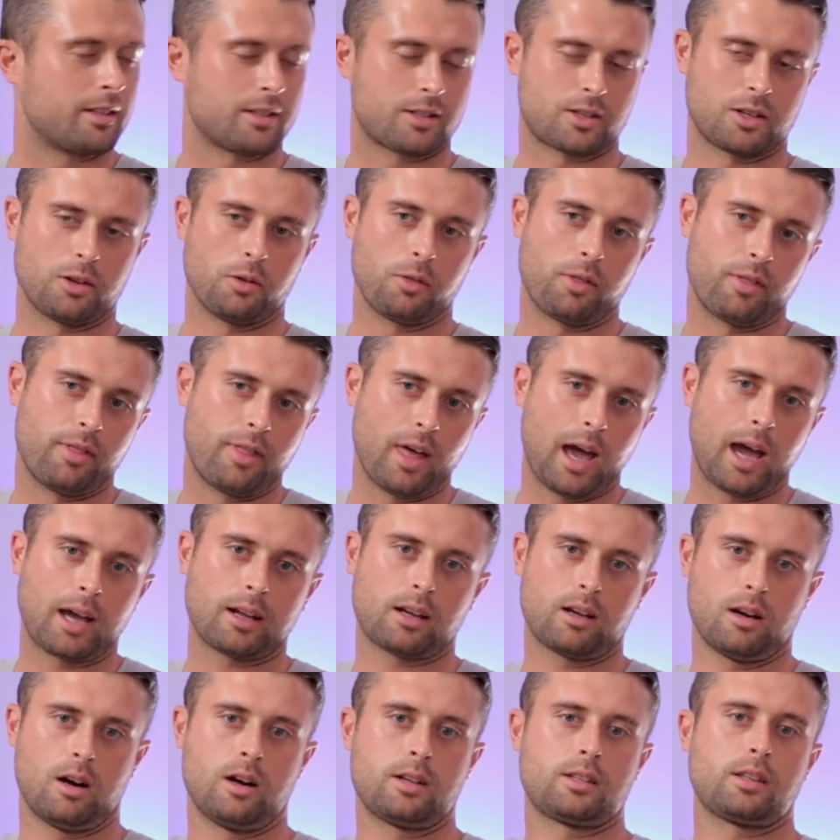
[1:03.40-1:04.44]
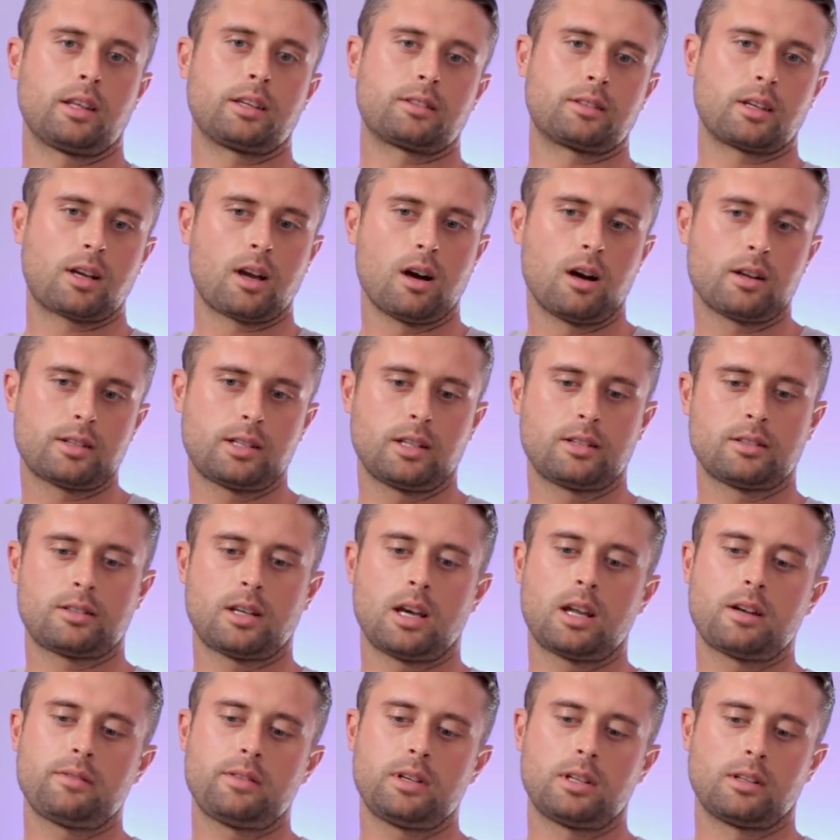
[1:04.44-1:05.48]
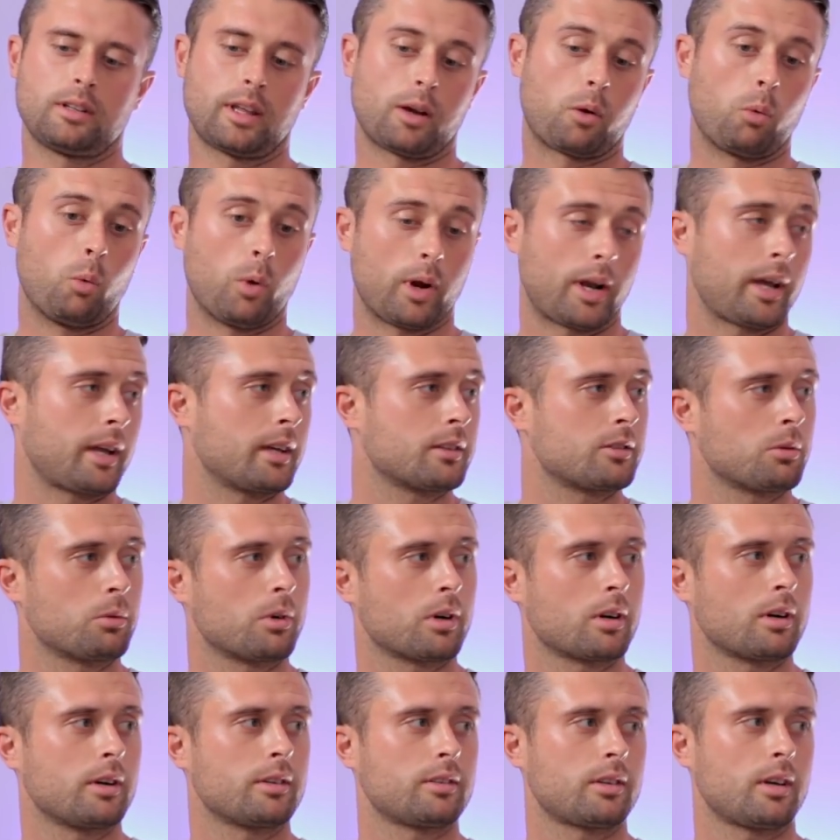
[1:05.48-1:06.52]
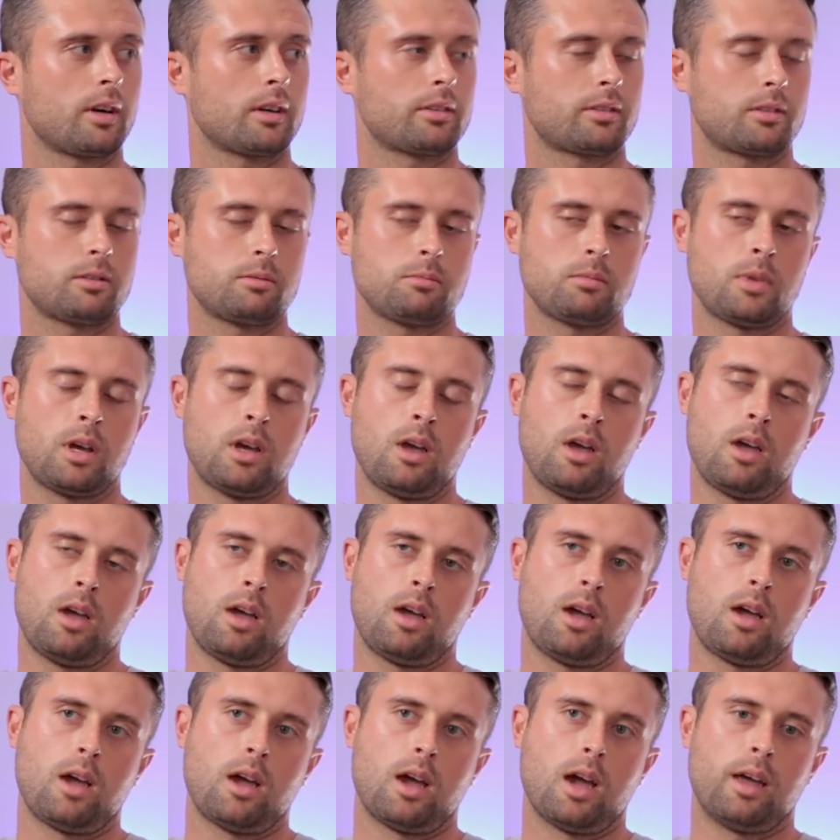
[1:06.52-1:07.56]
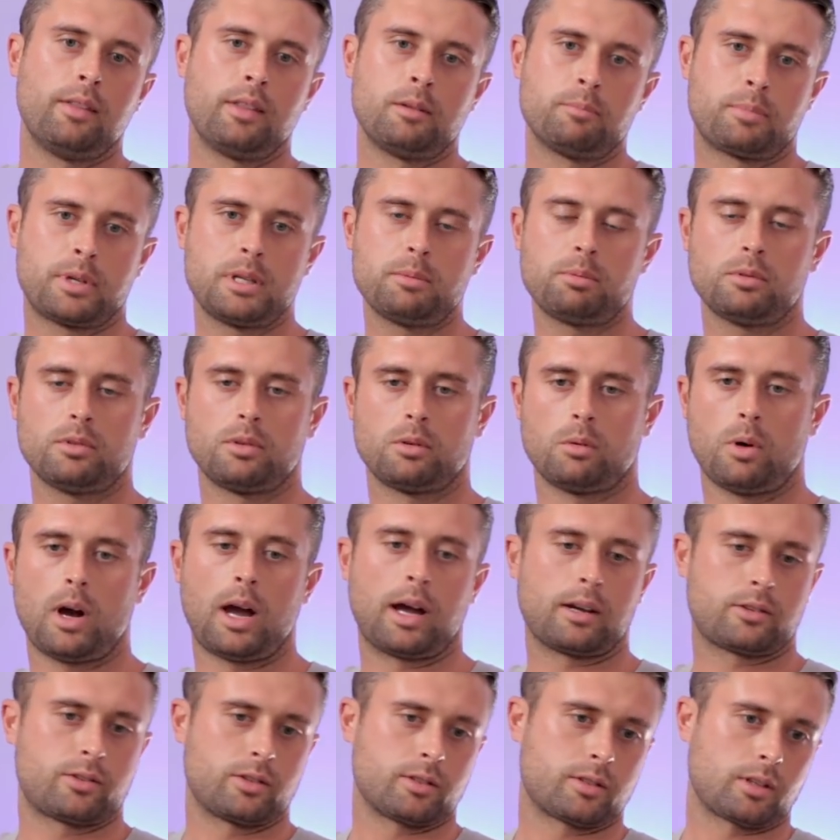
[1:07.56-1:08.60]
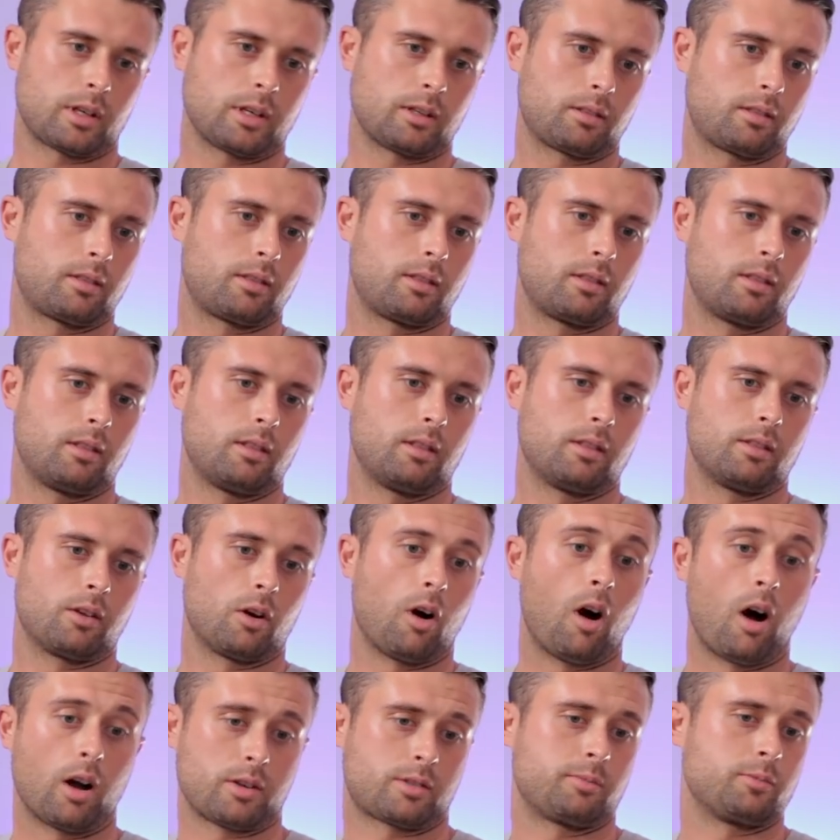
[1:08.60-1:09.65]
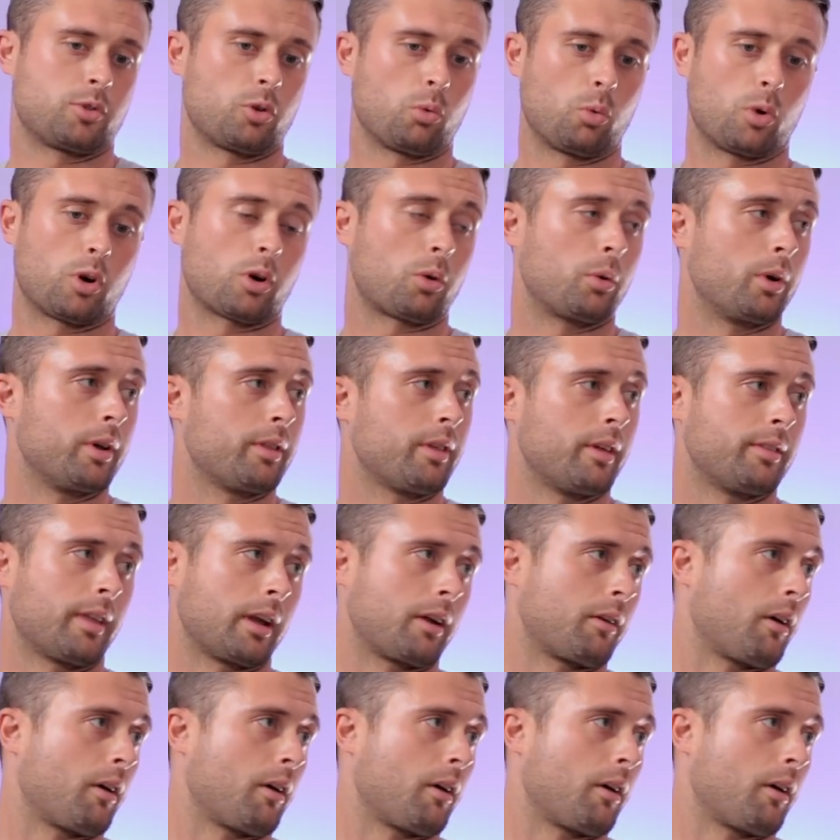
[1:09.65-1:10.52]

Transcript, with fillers: and so that con like the content side of it and like what i get to work on is awesome and then people at wax just like they're awesome to work with and they